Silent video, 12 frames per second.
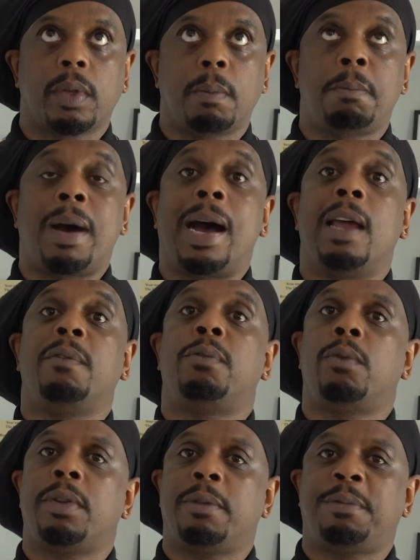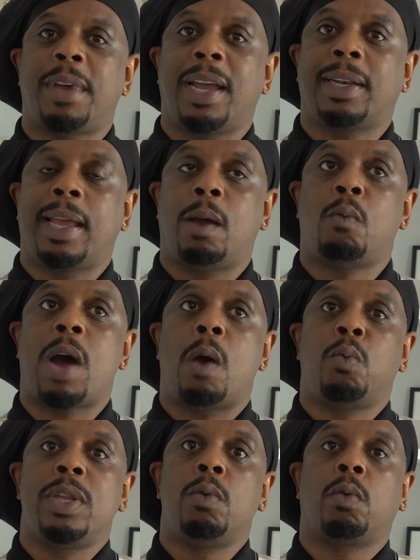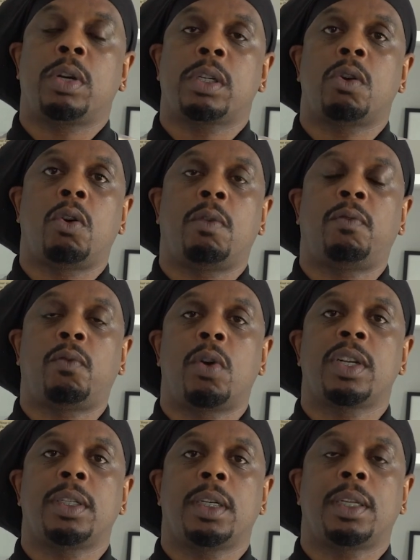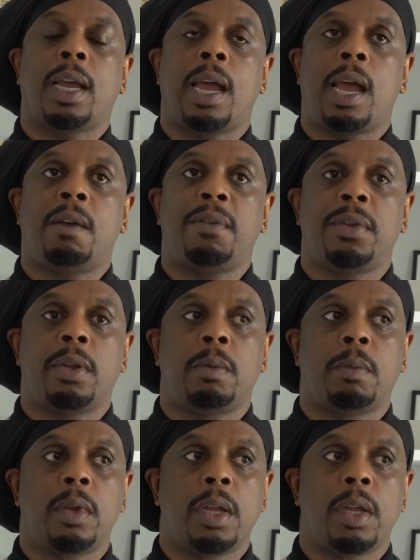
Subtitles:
mindful of the fact that while we were so fortunate to have him